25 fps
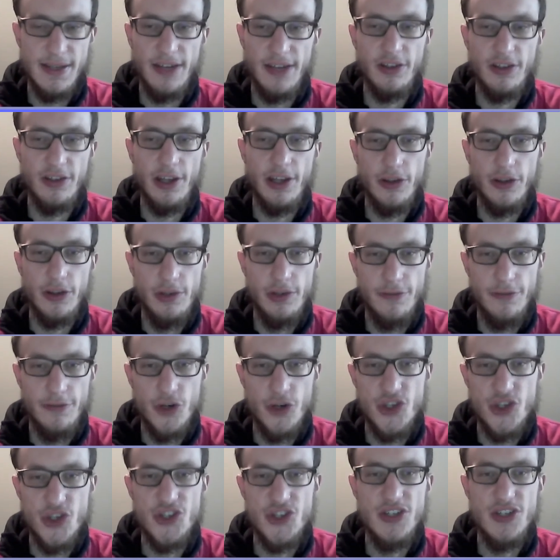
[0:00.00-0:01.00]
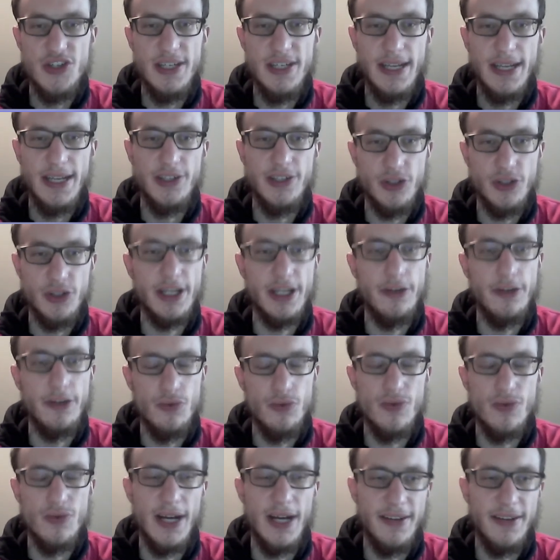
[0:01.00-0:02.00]
at another university, and you
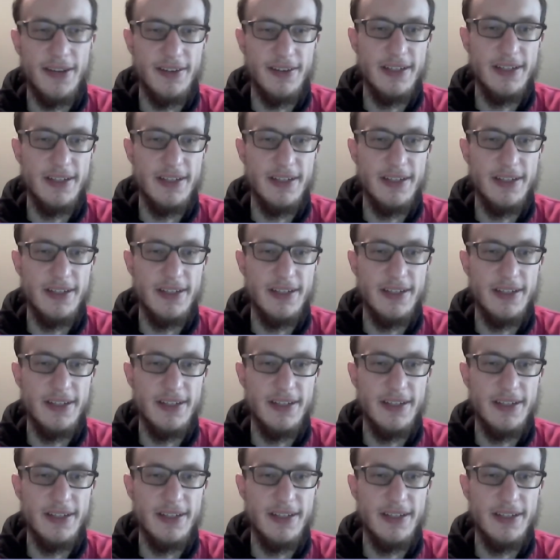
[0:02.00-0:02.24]
can write in